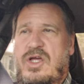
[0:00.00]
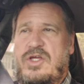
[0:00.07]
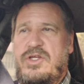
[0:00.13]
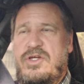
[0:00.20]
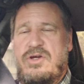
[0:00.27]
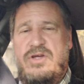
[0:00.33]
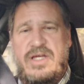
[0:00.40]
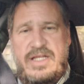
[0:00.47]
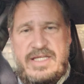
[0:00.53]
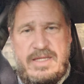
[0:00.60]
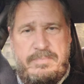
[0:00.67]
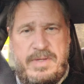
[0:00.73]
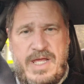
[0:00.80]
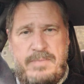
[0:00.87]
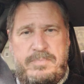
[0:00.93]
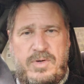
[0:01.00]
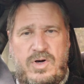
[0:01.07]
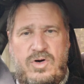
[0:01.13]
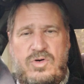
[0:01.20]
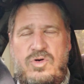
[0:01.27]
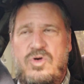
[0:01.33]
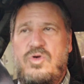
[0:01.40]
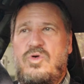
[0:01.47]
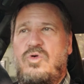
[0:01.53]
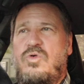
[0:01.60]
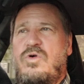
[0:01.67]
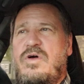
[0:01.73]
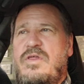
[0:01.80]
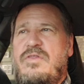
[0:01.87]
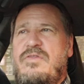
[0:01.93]
you're going to get people
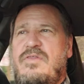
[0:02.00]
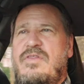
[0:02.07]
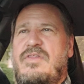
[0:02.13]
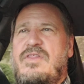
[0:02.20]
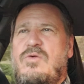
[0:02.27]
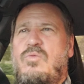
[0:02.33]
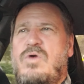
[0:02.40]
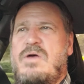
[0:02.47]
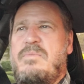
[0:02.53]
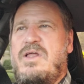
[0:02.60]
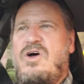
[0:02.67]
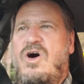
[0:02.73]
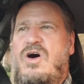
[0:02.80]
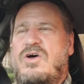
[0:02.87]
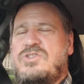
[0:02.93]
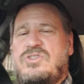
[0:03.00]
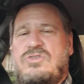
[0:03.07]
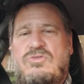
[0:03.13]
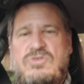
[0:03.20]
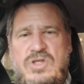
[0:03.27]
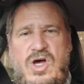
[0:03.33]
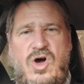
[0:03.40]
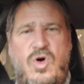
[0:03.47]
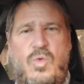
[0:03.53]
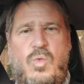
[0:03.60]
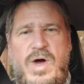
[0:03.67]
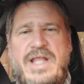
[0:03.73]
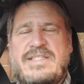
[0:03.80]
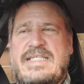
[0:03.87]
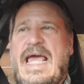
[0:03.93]
who the women also know
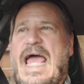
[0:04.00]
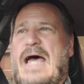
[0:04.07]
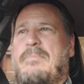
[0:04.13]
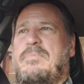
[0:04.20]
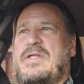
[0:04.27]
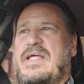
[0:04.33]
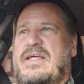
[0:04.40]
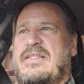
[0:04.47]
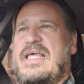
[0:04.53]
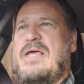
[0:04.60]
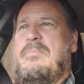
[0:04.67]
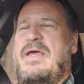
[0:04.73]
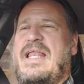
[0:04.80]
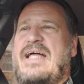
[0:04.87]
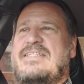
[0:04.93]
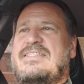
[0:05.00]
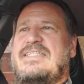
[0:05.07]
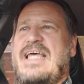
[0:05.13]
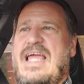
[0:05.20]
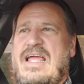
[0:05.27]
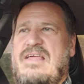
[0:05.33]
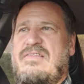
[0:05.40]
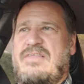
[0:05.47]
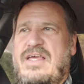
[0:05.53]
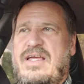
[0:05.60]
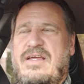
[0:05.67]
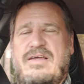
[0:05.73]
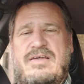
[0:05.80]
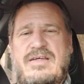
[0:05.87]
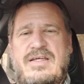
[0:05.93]
what is happening. They may not say
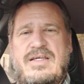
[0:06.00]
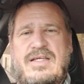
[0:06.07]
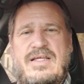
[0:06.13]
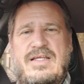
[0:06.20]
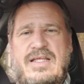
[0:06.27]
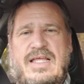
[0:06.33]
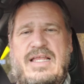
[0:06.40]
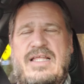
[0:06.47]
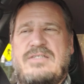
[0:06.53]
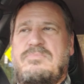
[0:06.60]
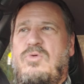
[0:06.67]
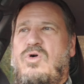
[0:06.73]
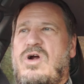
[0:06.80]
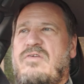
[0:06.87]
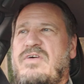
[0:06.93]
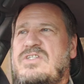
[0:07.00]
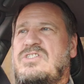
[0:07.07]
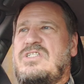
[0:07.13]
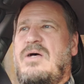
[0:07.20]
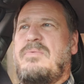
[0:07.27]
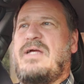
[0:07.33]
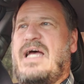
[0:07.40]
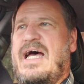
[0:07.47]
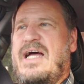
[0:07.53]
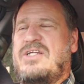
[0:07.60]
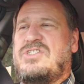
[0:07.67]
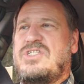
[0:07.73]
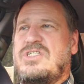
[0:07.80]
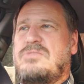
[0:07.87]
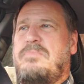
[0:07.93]
anything, and it's more of a
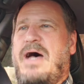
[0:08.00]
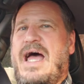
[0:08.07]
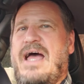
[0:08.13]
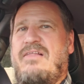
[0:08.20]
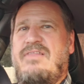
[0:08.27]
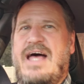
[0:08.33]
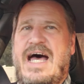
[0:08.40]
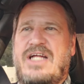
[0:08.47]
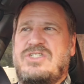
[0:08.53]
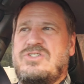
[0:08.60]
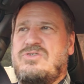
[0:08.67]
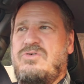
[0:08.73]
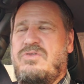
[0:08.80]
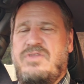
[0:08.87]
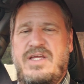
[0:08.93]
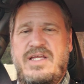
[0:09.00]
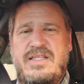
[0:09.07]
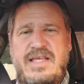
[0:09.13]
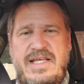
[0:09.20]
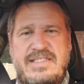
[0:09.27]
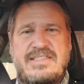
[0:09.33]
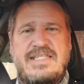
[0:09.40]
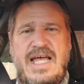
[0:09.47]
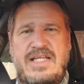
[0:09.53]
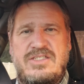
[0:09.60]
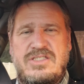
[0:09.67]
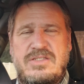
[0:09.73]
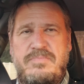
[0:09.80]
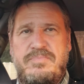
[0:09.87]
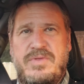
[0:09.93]
subconscious biological thing they
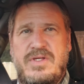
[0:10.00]
sense.